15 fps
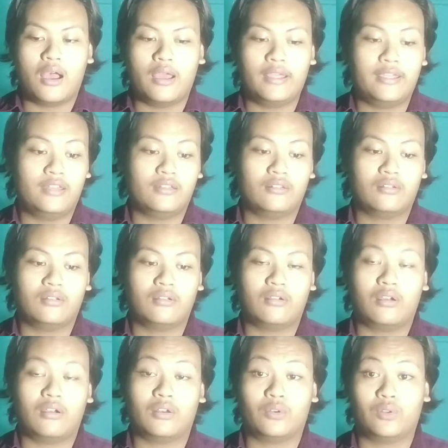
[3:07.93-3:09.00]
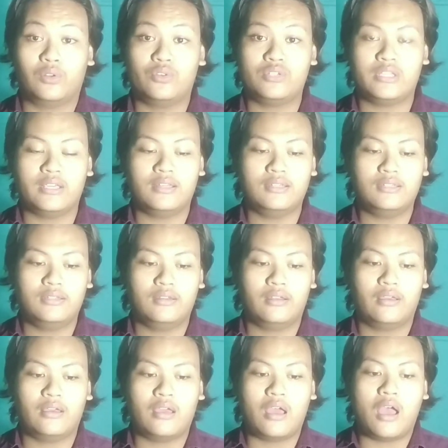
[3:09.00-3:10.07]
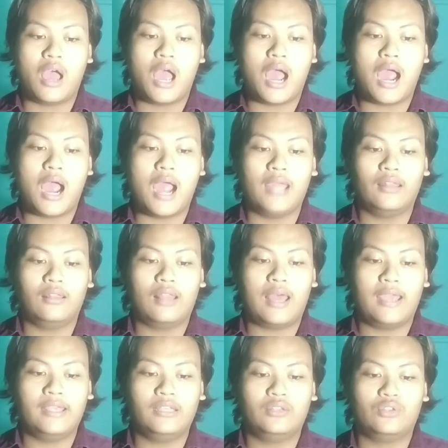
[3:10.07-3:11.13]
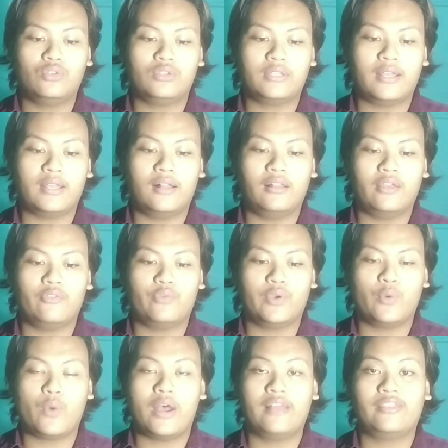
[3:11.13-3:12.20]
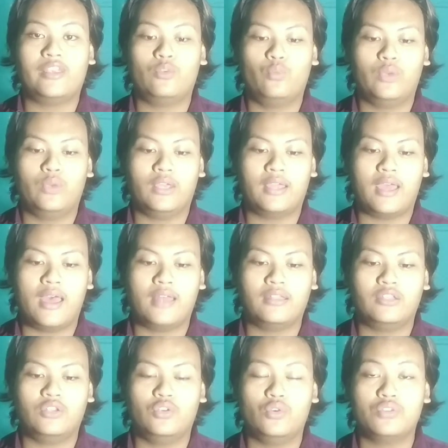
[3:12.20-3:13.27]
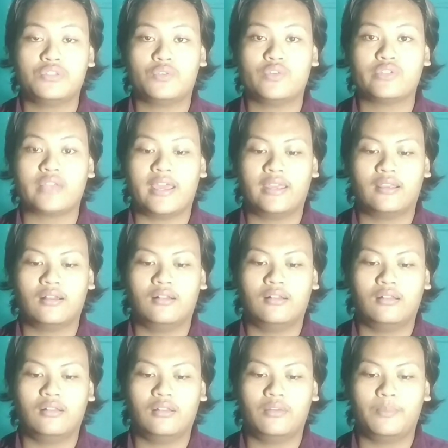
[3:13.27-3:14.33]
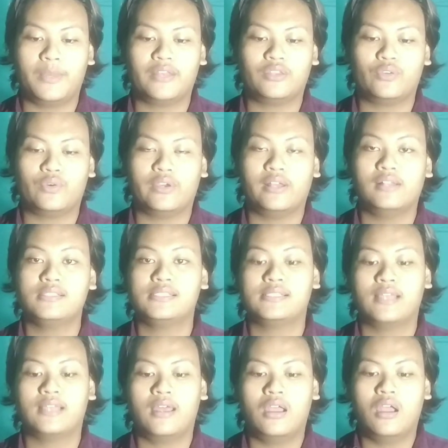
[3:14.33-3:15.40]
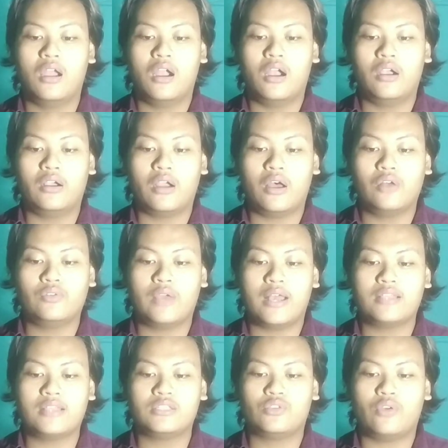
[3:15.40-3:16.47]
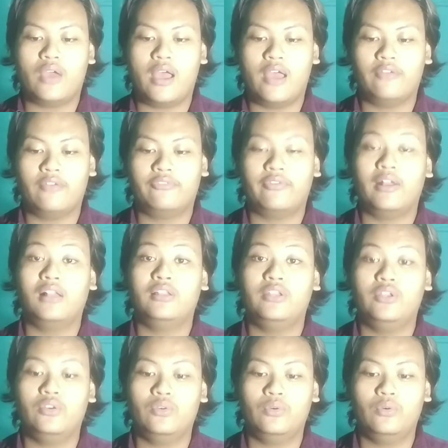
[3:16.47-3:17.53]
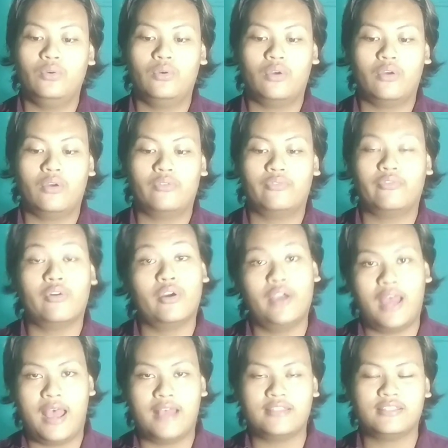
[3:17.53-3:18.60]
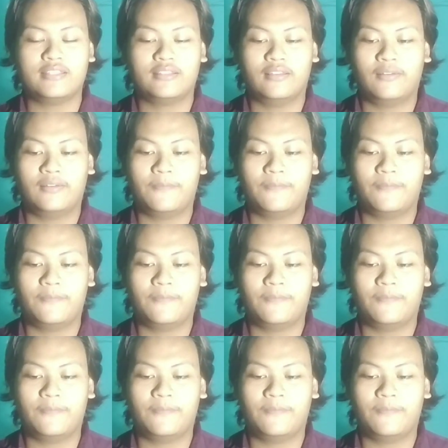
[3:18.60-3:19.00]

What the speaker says: In conclusion, I'd like to tell everyone that we can use recycled materials around us to have value for us.